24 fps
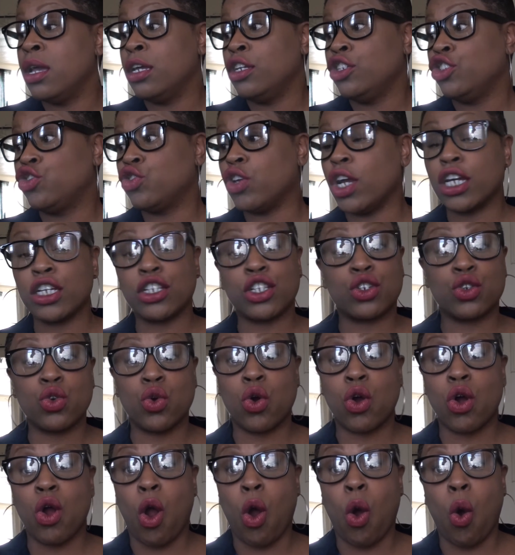
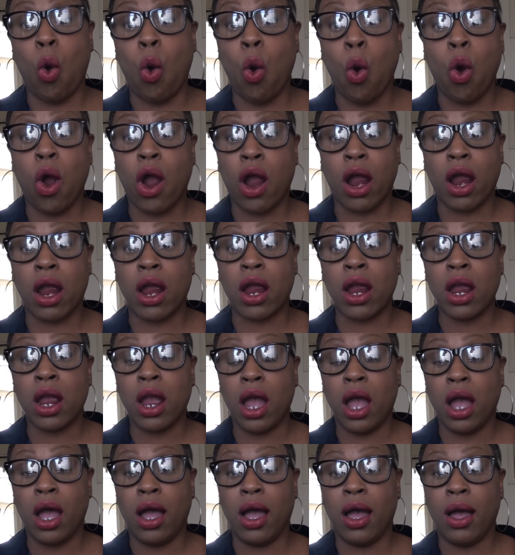drugstore or
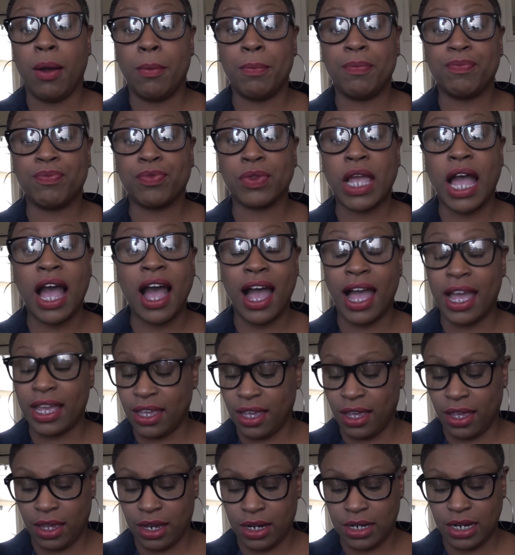um,
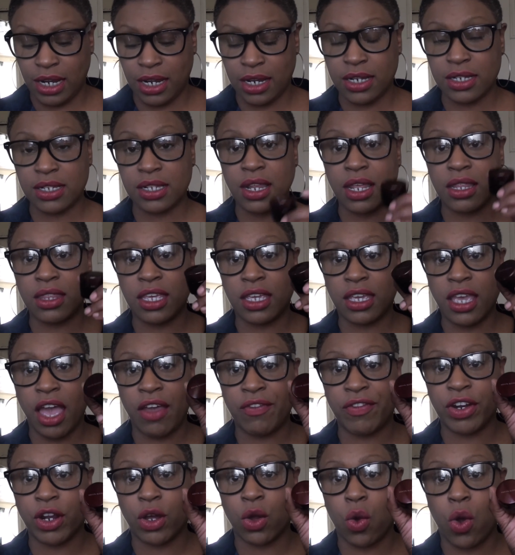high-end, is the
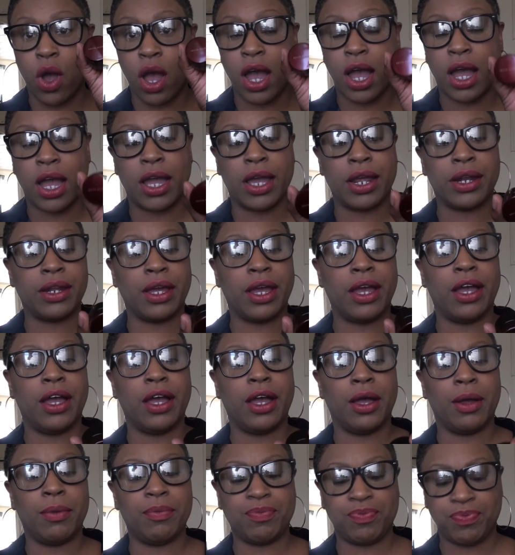Kevyn Aucoin
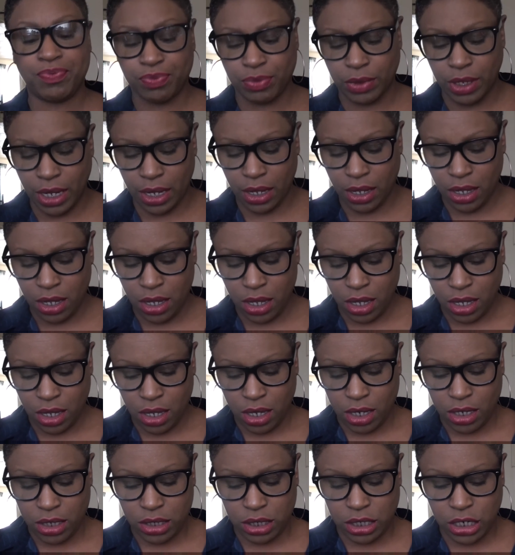um,
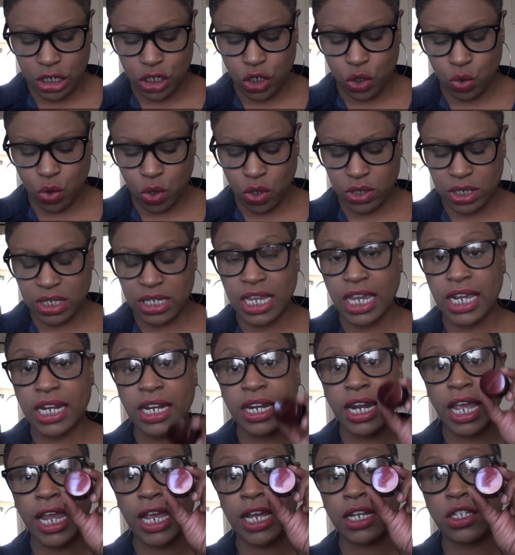Sensual Skin
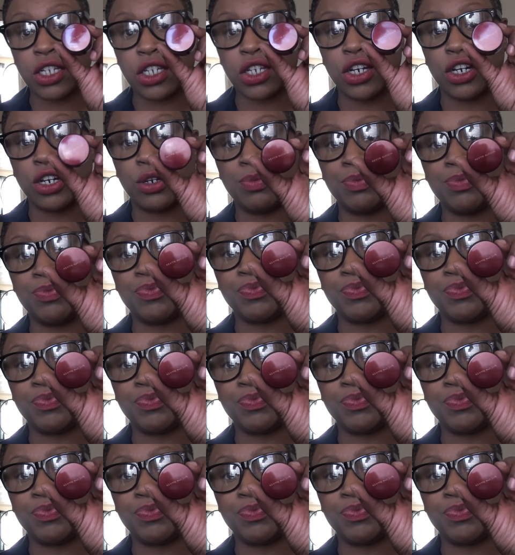Enhancer.